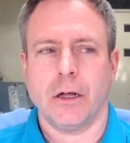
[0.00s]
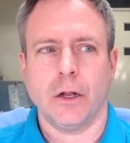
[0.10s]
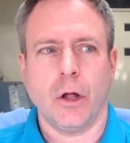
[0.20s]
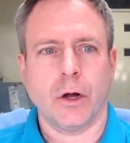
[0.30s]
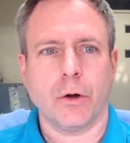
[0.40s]

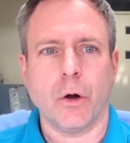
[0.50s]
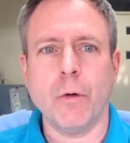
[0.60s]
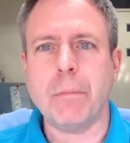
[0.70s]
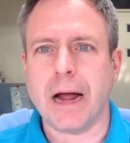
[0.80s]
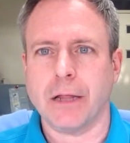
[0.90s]
along her
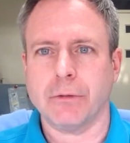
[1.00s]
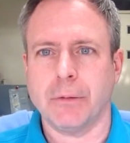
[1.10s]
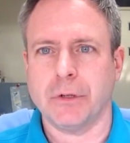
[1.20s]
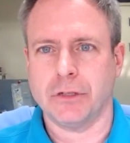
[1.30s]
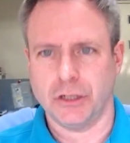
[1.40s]
own pathway,
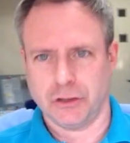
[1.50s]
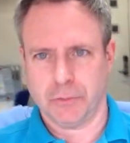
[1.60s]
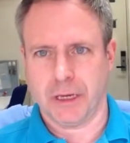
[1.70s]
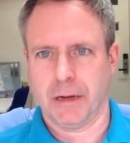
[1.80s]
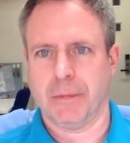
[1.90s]
but teaching
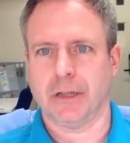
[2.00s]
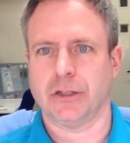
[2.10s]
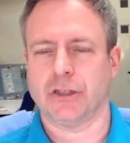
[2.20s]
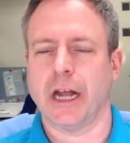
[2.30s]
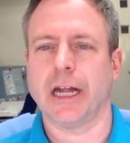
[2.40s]
me about the
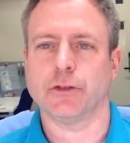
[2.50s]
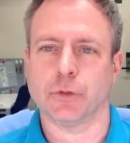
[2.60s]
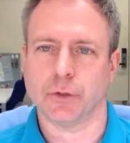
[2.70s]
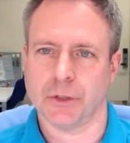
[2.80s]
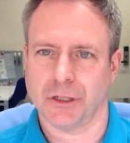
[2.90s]
science we're
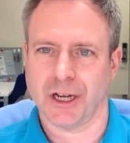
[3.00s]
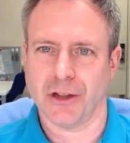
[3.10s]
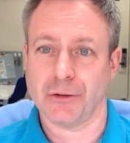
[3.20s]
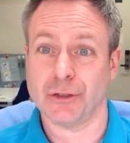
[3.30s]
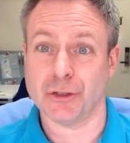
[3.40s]
doing
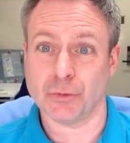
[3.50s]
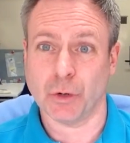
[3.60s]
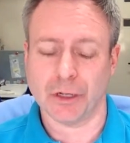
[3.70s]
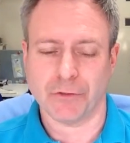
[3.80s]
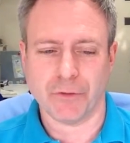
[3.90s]
together, which is
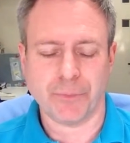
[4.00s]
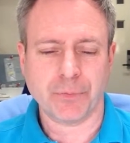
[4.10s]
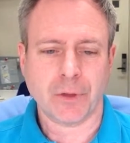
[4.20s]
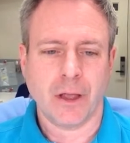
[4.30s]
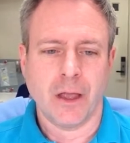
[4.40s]
wonderful.
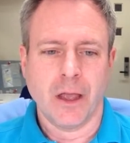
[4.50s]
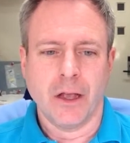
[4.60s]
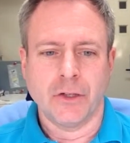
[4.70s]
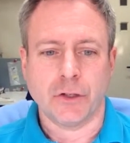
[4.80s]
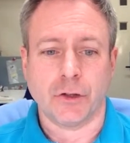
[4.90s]

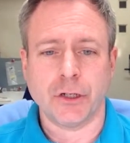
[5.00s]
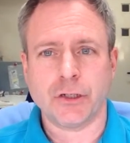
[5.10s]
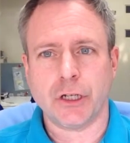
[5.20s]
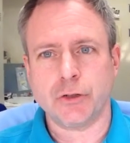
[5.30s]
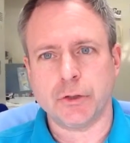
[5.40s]
So
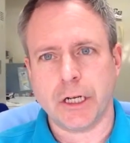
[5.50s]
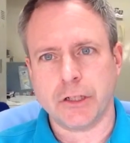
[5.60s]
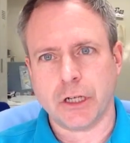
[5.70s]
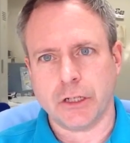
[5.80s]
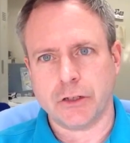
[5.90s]
Thursday,
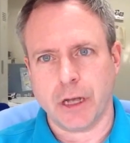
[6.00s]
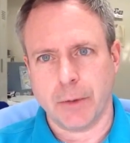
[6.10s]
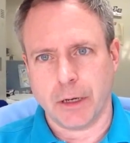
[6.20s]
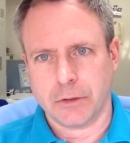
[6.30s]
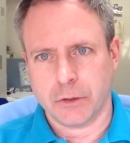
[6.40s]
Suneda-san's
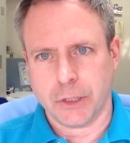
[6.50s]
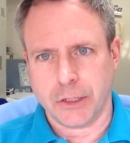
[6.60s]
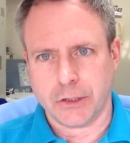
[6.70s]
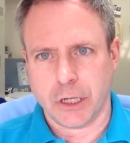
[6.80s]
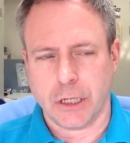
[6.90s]
coming.
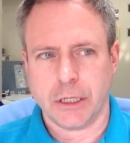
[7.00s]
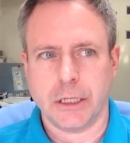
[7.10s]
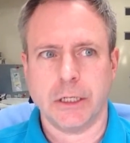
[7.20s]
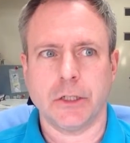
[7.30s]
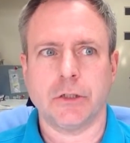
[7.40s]
Suneda-san
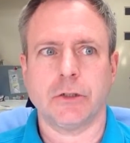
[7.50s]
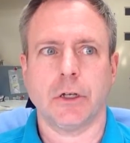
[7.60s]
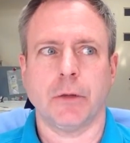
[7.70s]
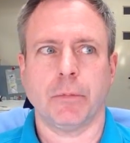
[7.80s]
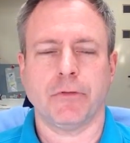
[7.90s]
is
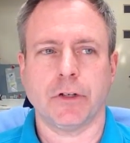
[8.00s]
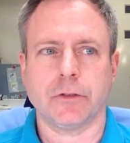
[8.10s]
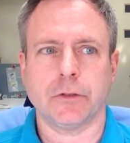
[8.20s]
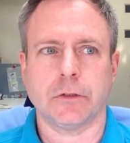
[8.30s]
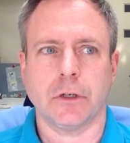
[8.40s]
a
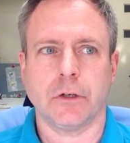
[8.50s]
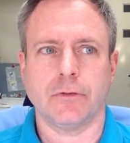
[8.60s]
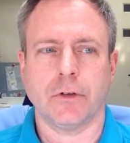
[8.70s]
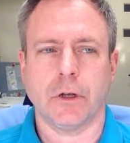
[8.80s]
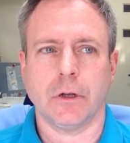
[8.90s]
professor
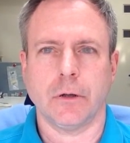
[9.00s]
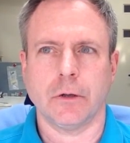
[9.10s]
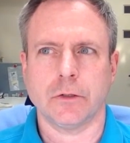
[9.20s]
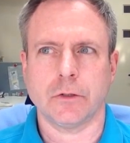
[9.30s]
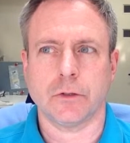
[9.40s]
of
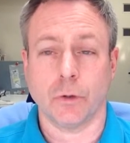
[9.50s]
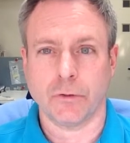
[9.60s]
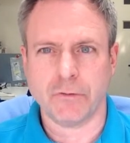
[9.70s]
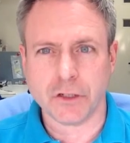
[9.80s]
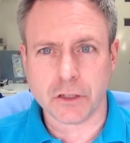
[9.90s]
solar
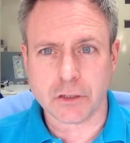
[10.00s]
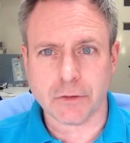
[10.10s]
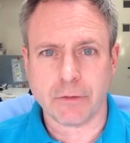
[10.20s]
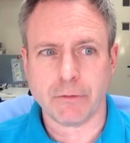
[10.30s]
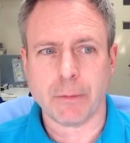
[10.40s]
physics, if
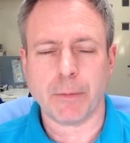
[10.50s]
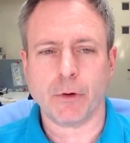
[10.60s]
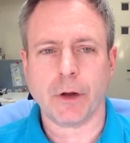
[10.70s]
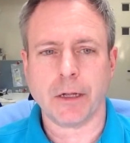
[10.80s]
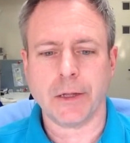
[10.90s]
I remember
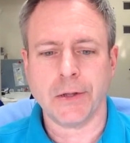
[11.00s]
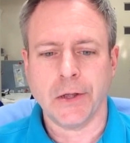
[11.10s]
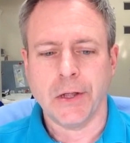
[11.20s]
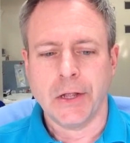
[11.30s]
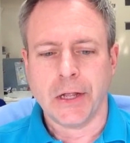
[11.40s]
correctly.
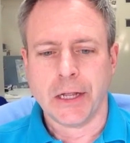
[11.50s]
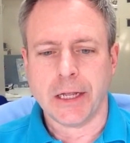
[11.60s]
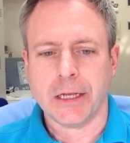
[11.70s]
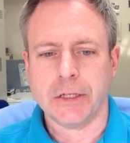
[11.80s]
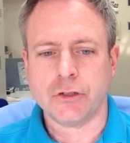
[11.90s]
He
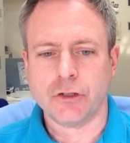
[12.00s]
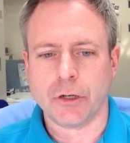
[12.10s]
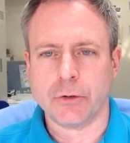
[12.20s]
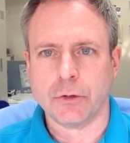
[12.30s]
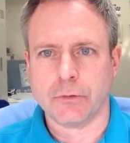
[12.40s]
is the
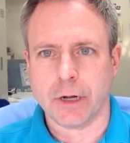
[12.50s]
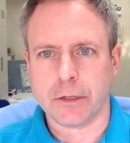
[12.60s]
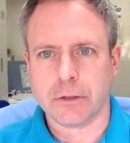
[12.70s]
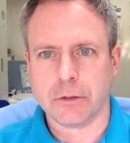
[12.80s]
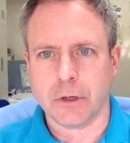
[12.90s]
general
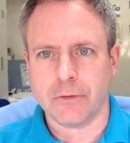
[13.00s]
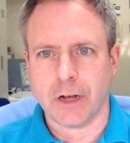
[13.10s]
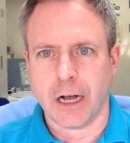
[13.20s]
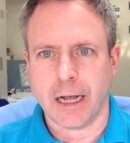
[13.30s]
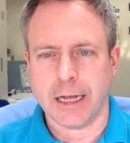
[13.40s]
director of
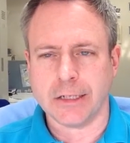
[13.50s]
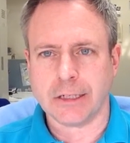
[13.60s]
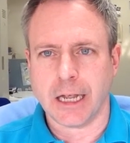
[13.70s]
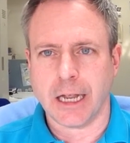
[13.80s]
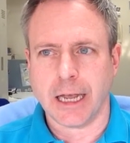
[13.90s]

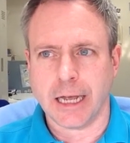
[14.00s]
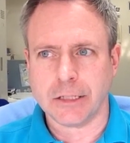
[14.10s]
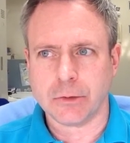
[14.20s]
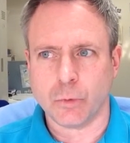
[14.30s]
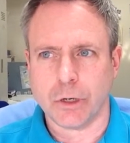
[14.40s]

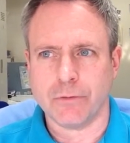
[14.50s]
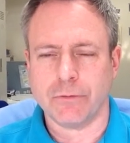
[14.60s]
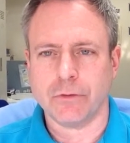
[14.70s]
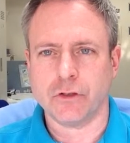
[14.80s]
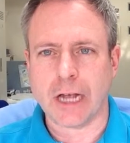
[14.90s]
ISAS, one of
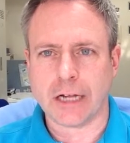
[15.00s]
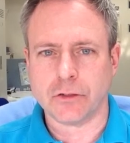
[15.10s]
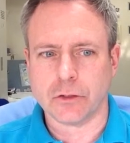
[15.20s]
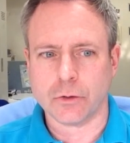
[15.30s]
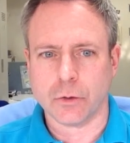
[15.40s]

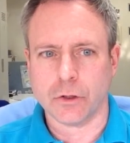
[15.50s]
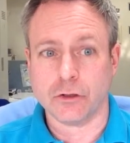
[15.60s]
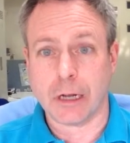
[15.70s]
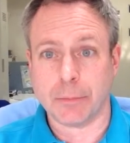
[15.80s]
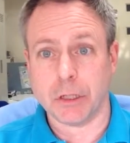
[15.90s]
JAXA's, or the
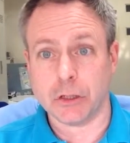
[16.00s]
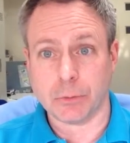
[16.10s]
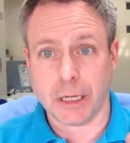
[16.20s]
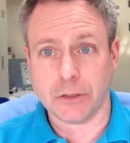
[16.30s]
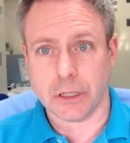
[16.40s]
Japanese
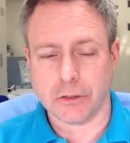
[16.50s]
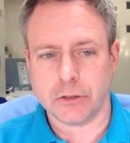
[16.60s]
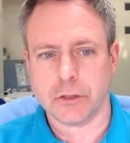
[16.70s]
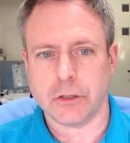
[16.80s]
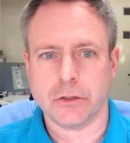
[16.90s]
Space
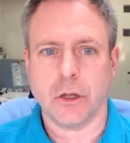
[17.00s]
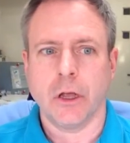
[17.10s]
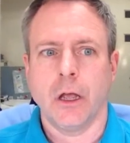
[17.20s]
Agency's,